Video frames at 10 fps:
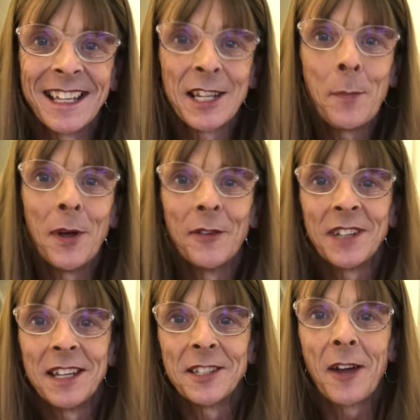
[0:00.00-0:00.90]
it's her
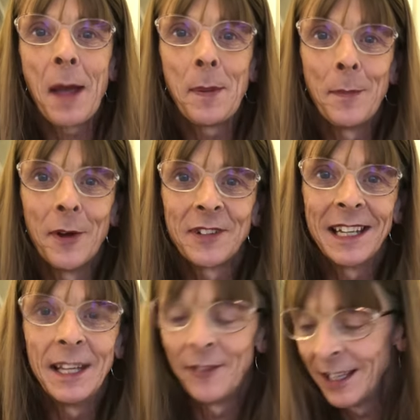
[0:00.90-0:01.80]
birthday, so happy birthday,
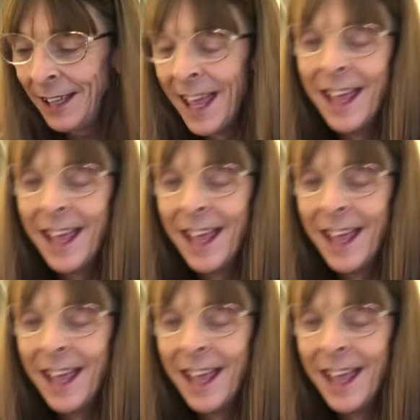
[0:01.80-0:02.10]
Olivia